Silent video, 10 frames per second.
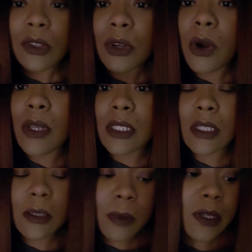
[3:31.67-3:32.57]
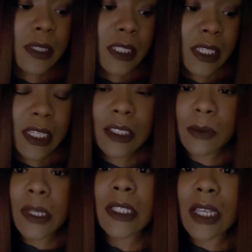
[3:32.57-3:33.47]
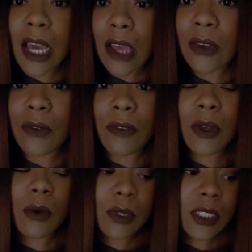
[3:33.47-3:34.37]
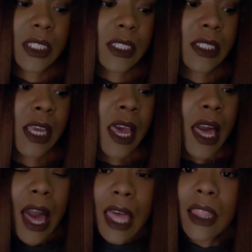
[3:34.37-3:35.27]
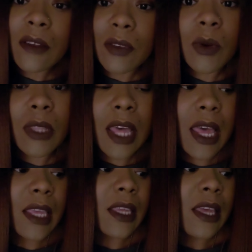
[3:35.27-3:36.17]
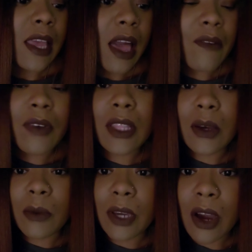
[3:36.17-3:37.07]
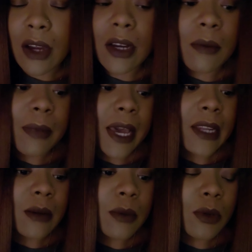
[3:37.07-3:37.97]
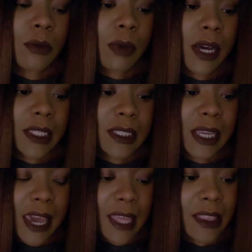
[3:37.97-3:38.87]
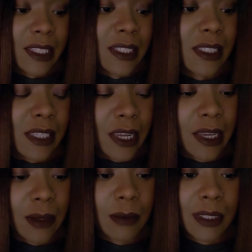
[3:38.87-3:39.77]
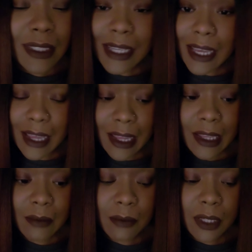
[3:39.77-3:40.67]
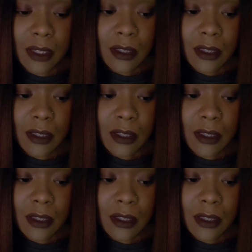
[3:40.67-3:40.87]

you going to this person and expressing how you feel, which is, I love you a lot. I feel like we are compatible, but at the same time,